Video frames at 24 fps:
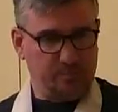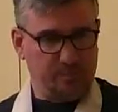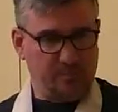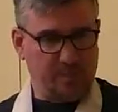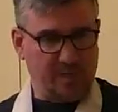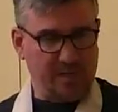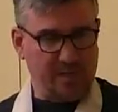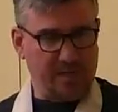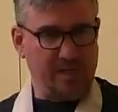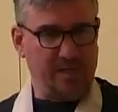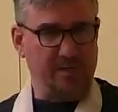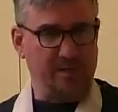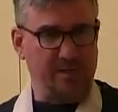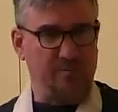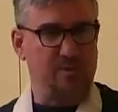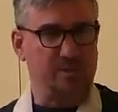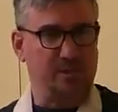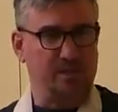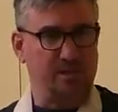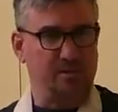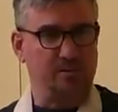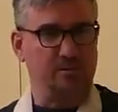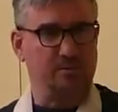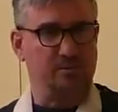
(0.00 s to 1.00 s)
then it was
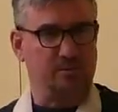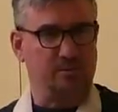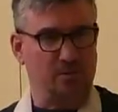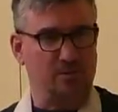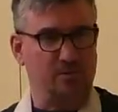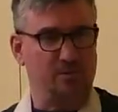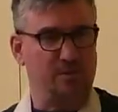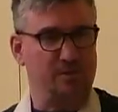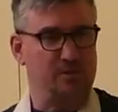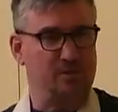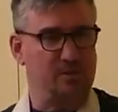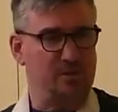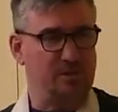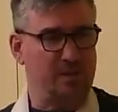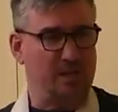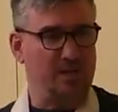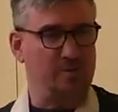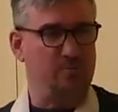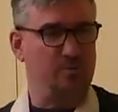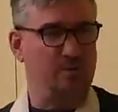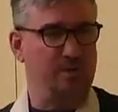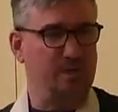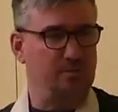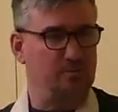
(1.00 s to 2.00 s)
like, God, this is getting
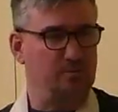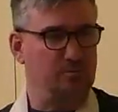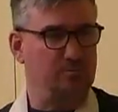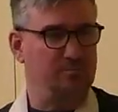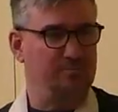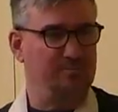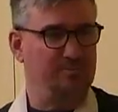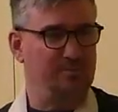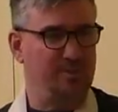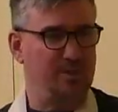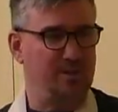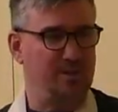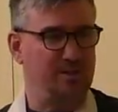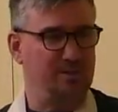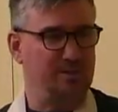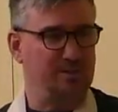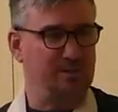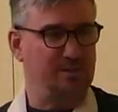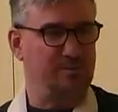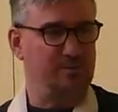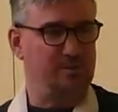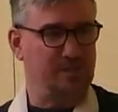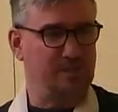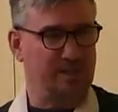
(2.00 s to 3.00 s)
real. You know,
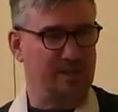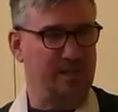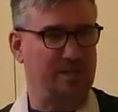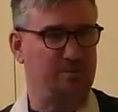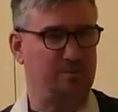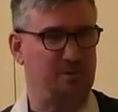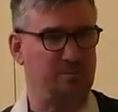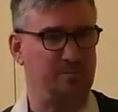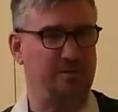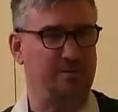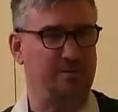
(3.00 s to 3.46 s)
it was like, that was my